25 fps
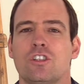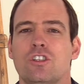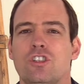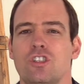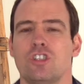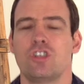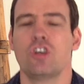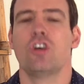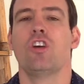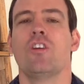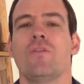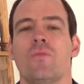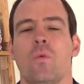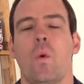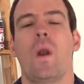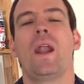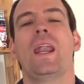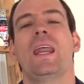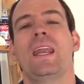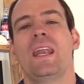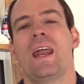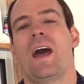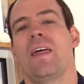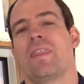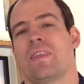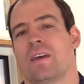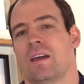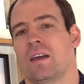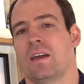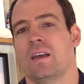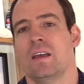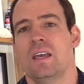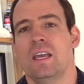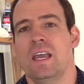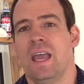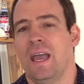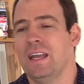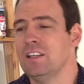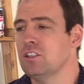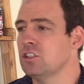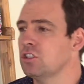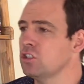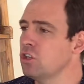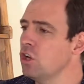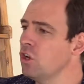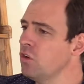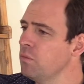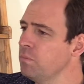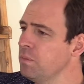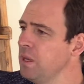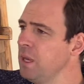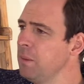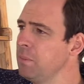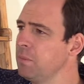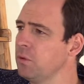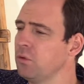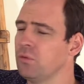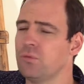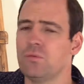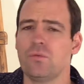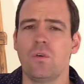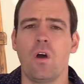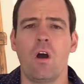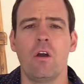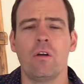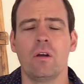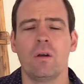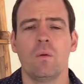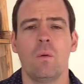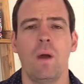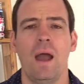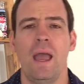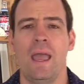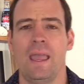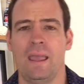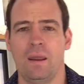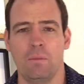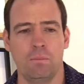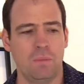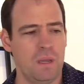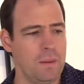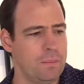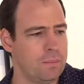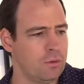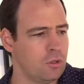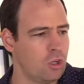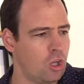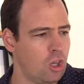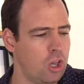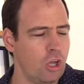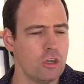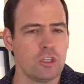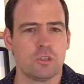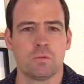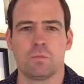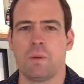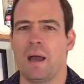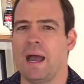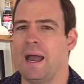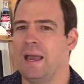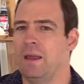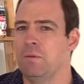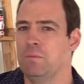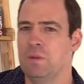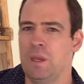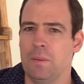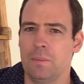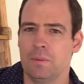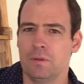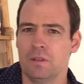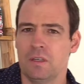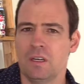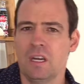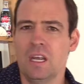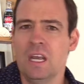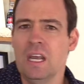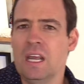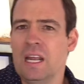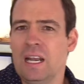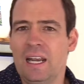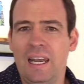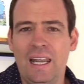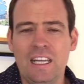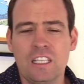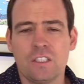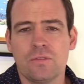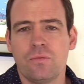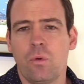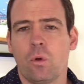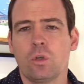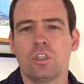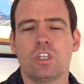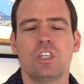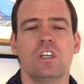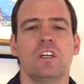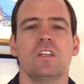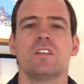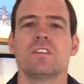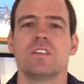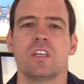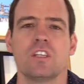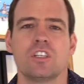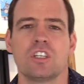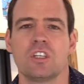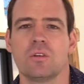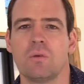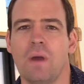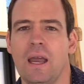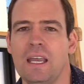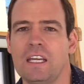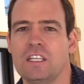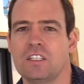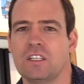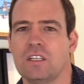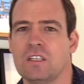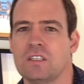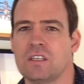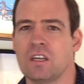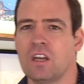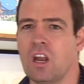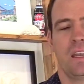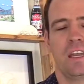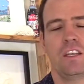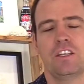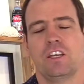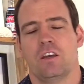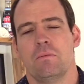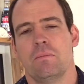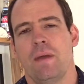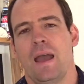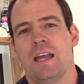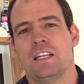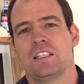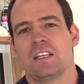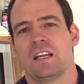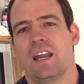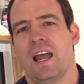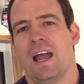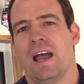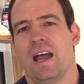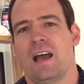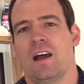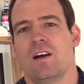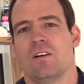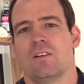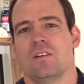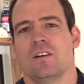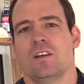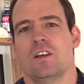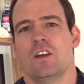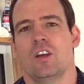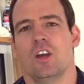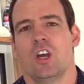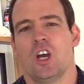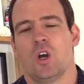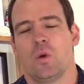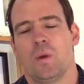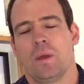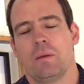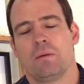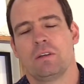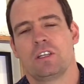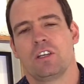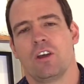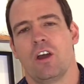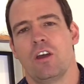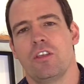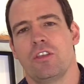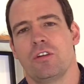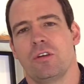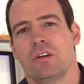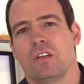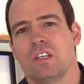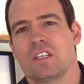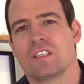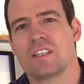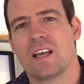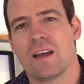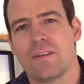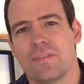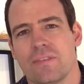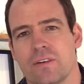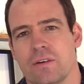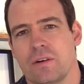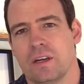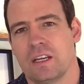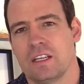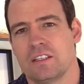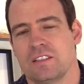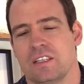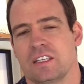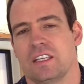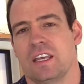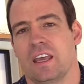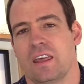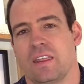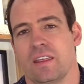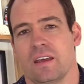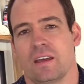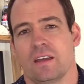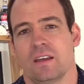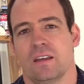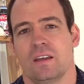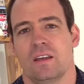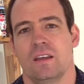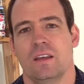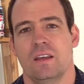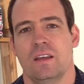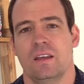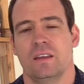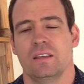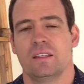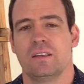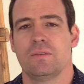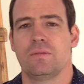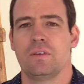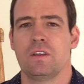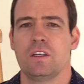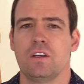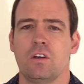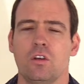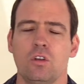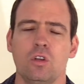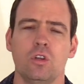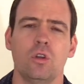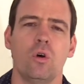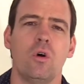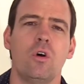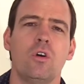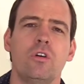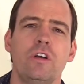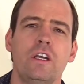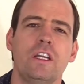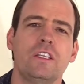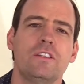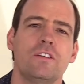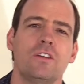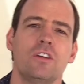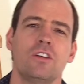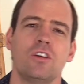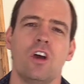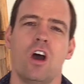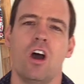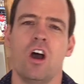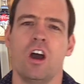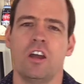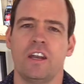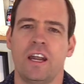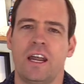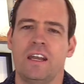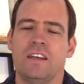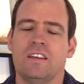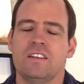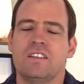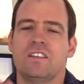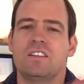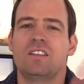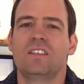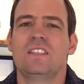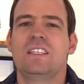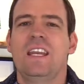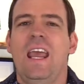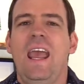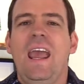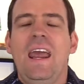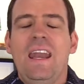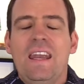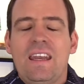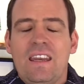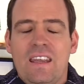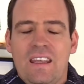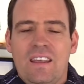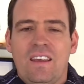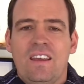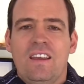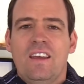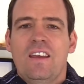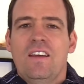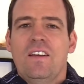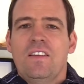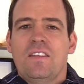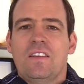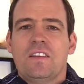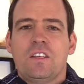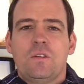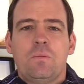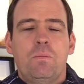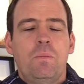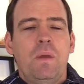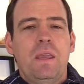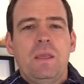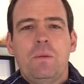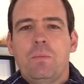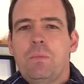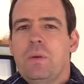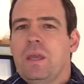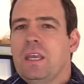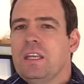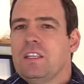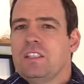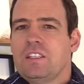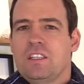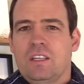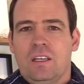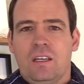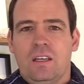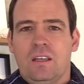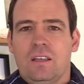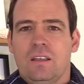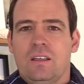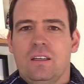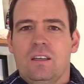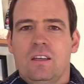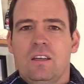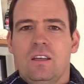serve one another and serve people far away and people close by and people in less fortunate situations? Can you imagine how we would go through suffering together, giving glory to God, understanding this big picture?